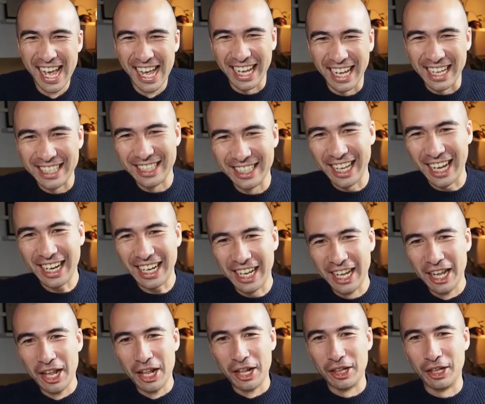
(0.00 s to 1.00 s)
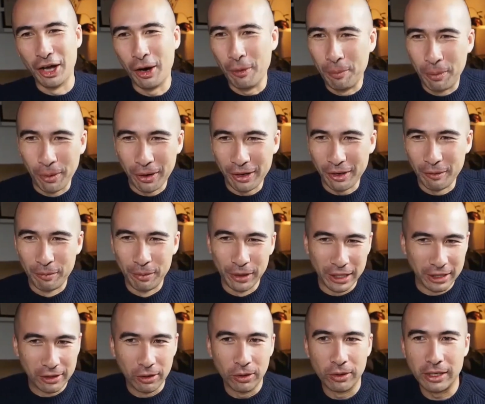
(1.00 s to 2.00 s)
is that the whole point of putting
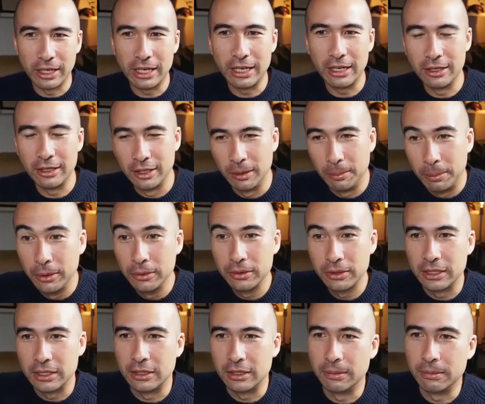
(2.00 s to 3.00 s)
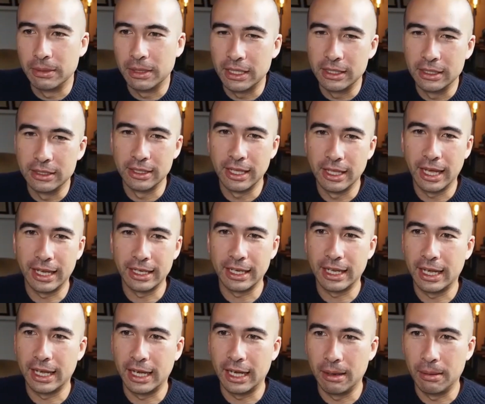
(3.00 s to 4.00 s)
chlorine into the pool system is that
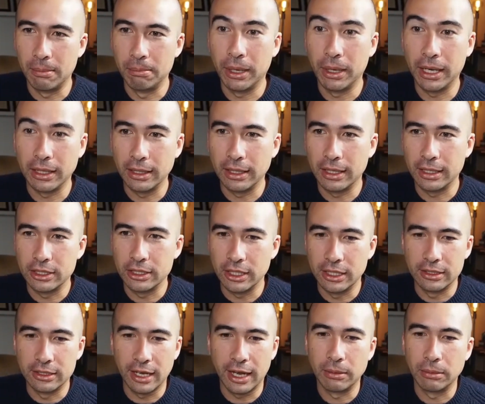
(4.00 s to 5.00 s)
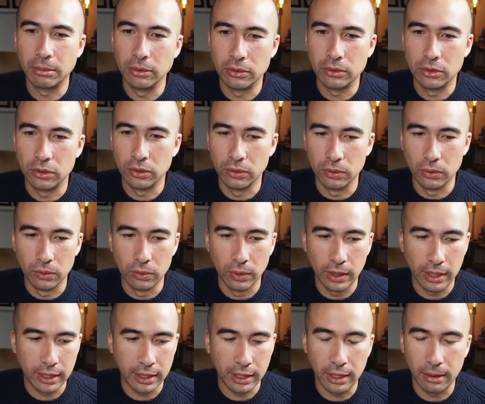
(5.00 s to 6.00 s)
by and large, it's able to
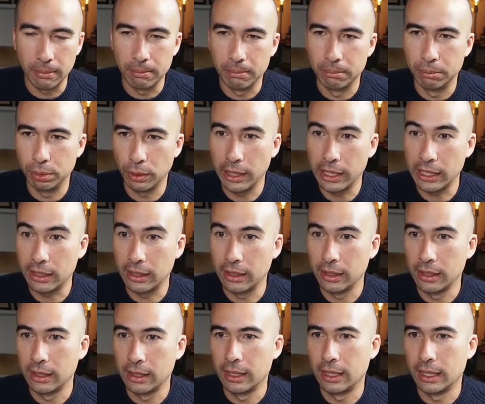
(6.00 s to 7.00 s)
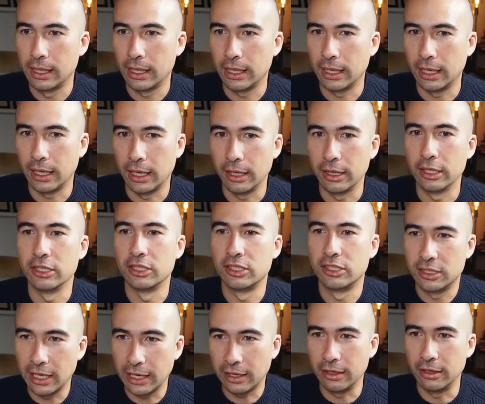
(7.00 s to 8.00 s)
break the
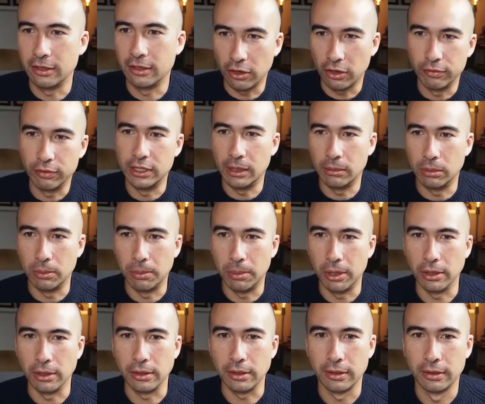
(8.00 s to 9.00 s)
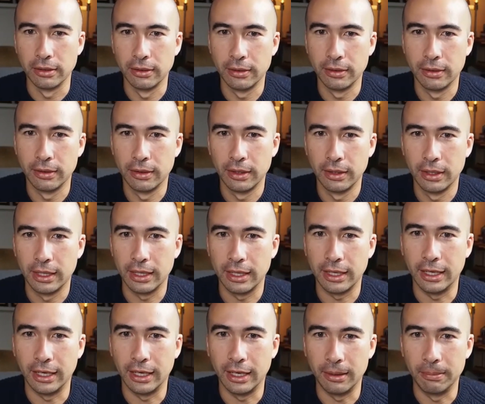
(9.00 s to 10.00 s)
second of a double bond.
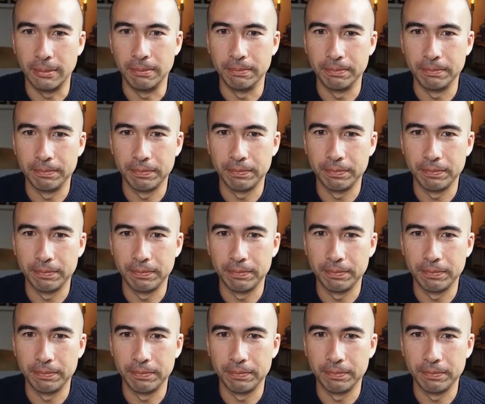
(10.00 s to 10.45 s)
And